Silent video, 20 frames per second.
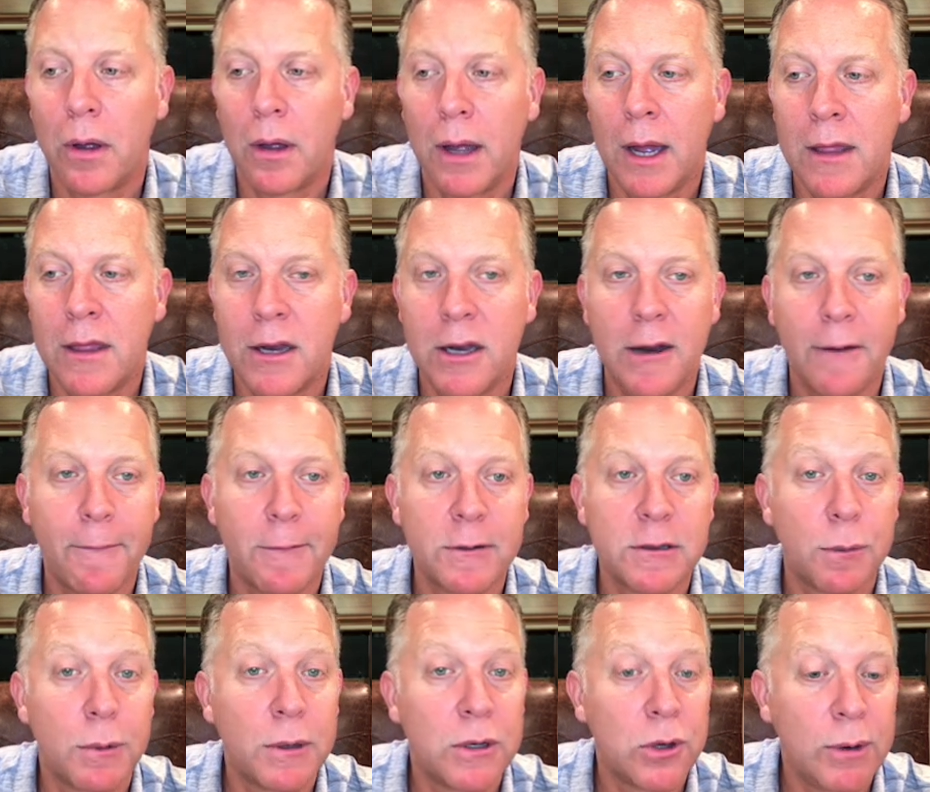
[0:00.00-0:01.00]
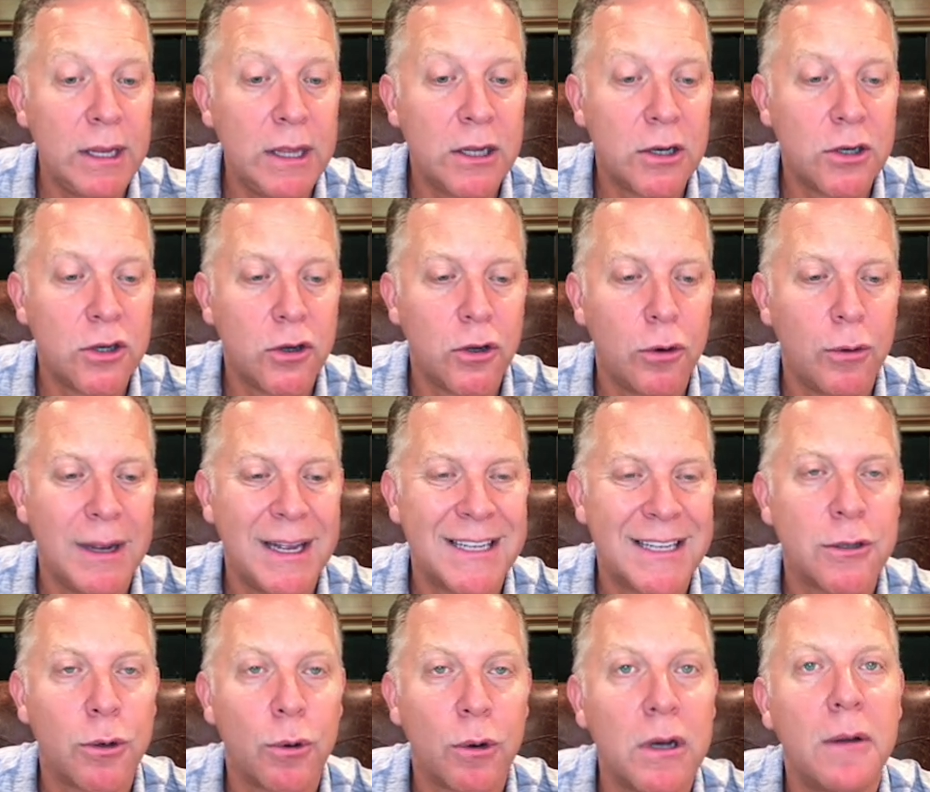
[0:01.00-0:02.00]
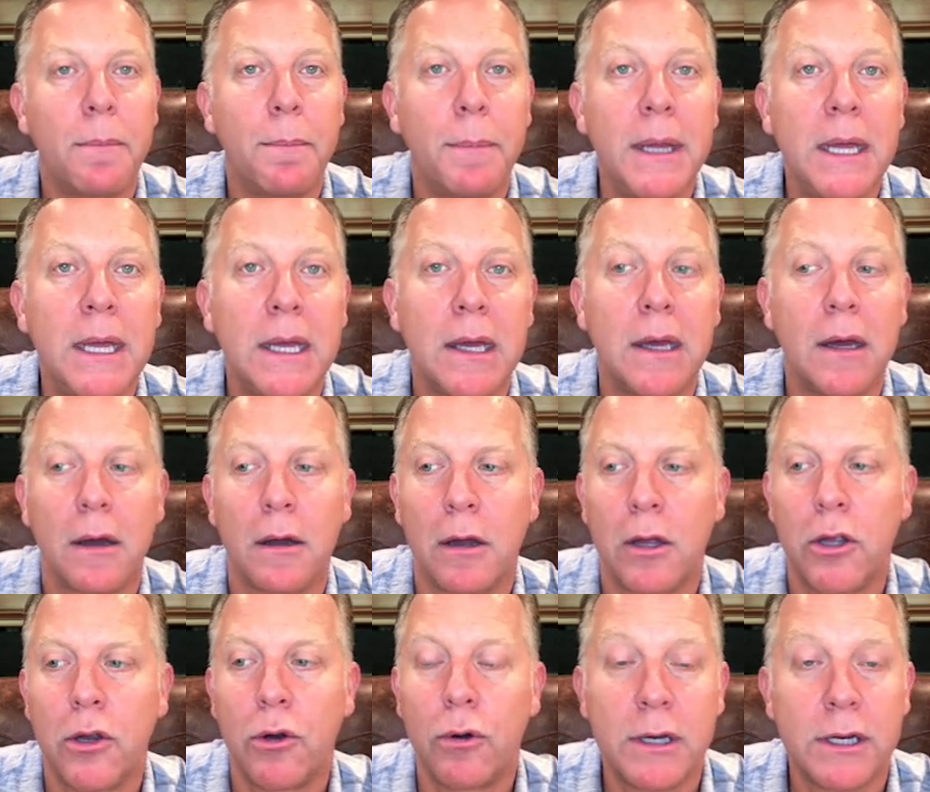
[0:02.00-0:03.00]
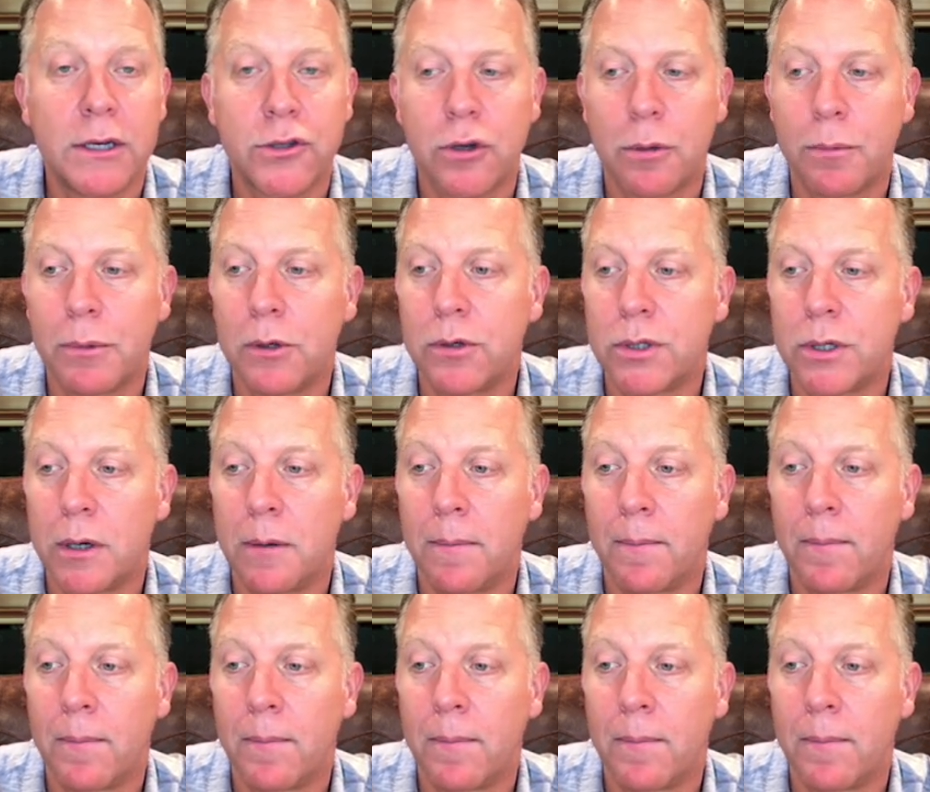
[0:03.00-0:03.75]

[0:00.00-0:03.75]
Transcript: And the difference between the two is going to be your distribution.